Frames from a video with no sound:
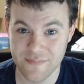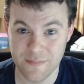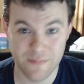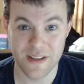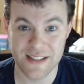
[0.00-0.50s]

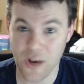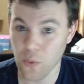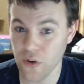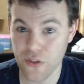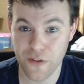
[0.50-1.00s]
is that
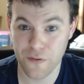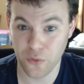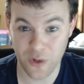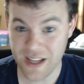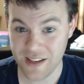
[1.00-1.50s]
worth the
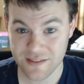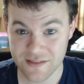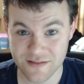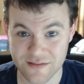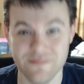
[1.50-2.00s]
free?
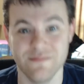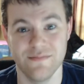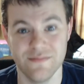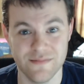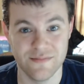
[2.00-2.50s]

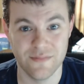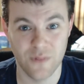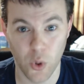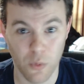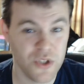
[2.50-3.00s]

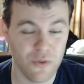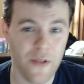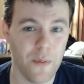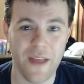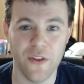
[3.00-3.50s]
Or would you
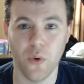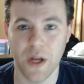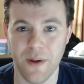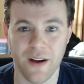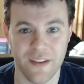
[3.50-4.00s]
rather pay the
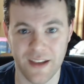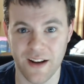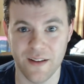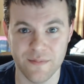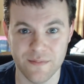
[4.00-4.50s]
$20 and get
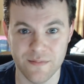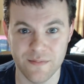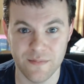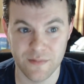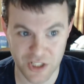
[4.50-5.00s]
it
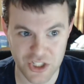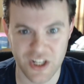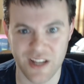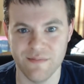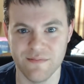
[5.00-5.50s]

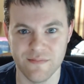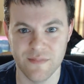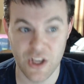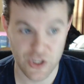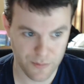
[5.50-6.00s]
legit,
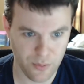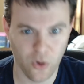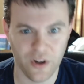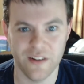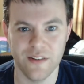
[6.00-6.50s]

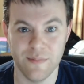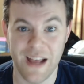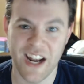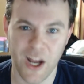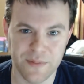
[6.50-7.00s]
supported,
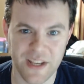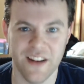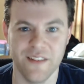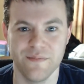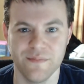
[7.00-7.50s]
and updated?